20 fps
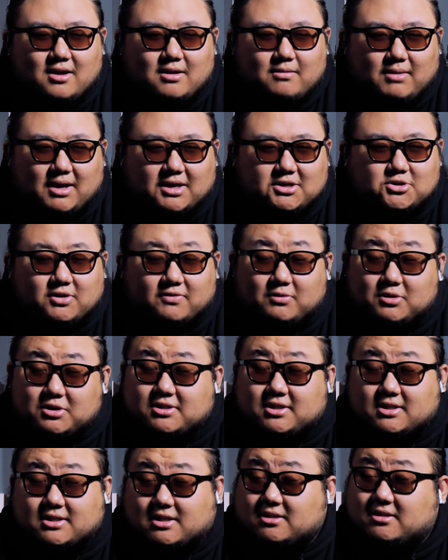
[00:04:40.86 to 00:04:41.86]
Mind you, I've only
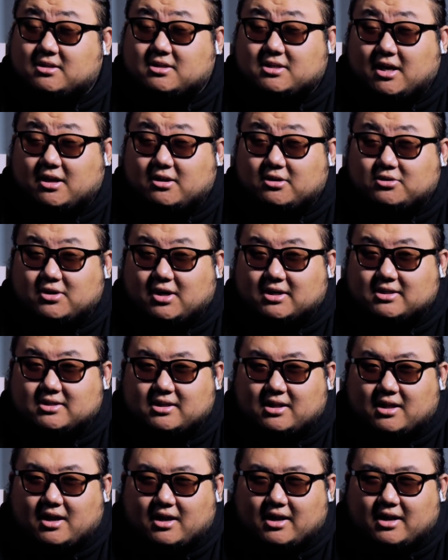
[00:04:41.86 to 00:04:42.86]
checked out the title tracks
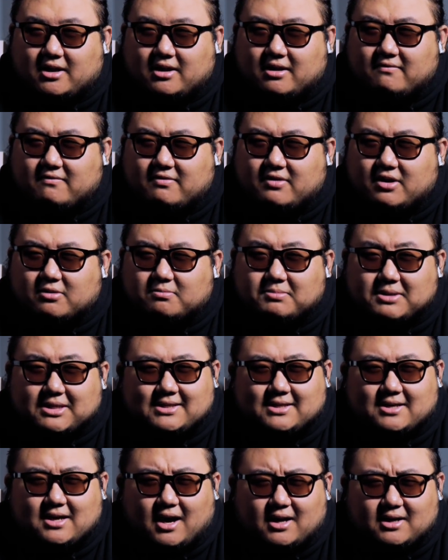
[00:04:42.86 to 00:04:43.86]
and not any of their
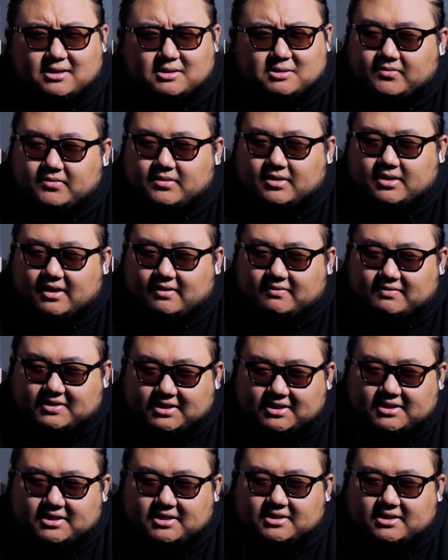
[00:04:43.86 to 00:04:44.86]
B-sides. If
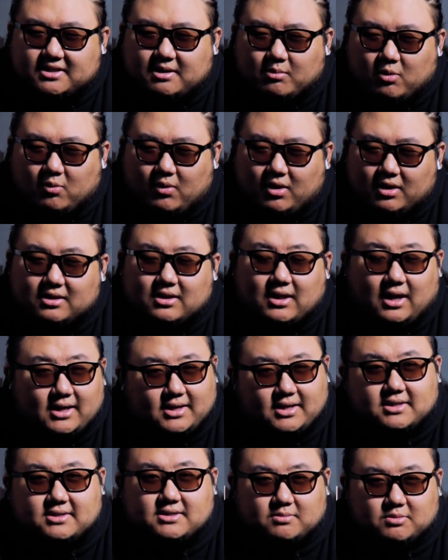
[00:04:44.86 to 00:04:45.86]
TT is number one,
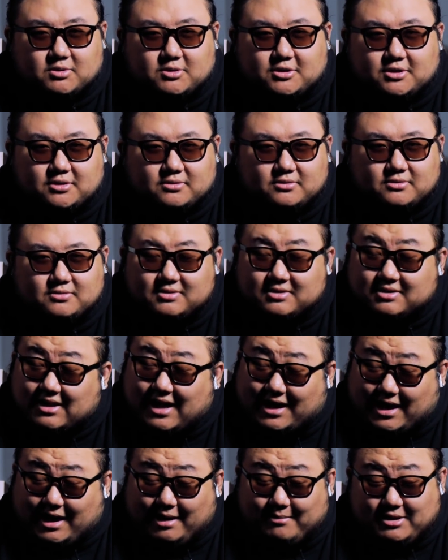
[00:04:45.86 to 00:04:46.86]
Likey is number two.
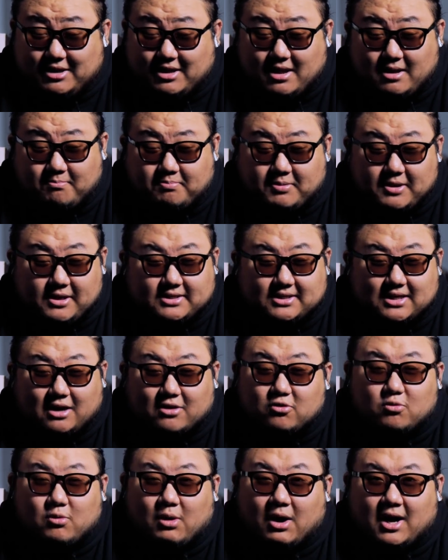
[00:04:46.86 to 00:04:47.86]
Like, I mean, it beats out
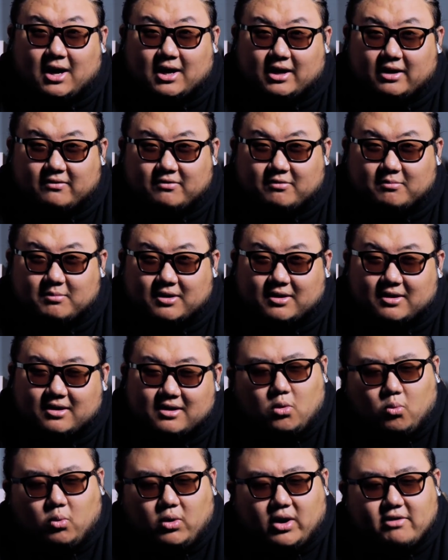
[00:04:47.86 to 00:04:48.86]
Uwahage for me.
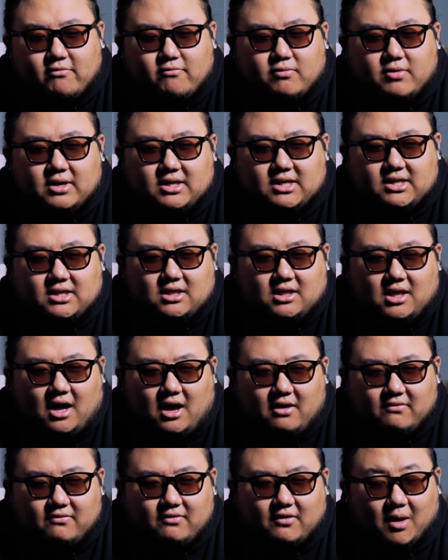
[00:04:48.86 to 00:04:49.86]
What I really
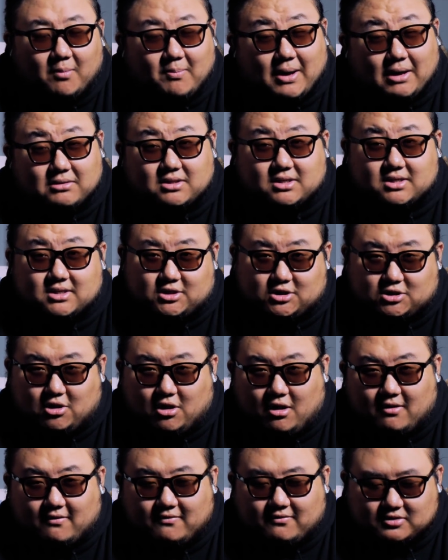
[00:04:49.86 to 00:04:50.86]
love about this
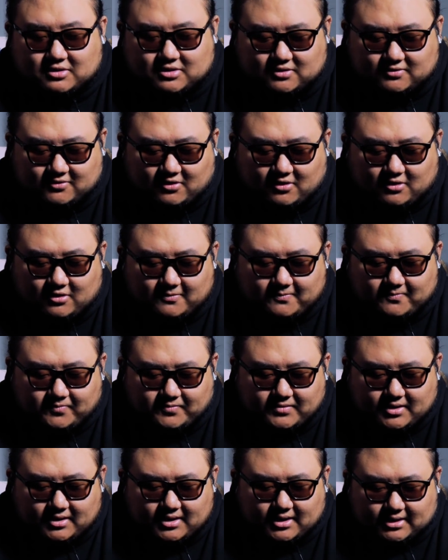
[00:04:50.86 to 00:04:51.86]
song, first of all,
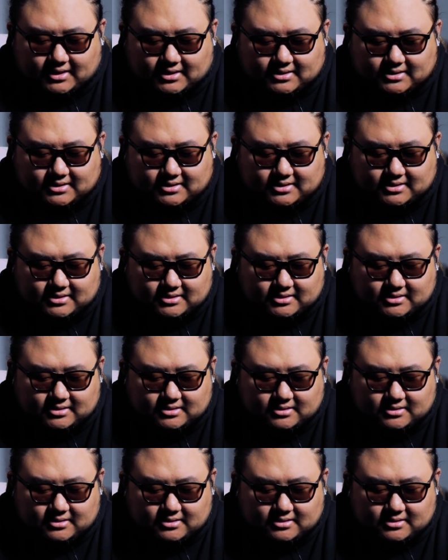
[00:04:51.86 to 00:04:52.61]
is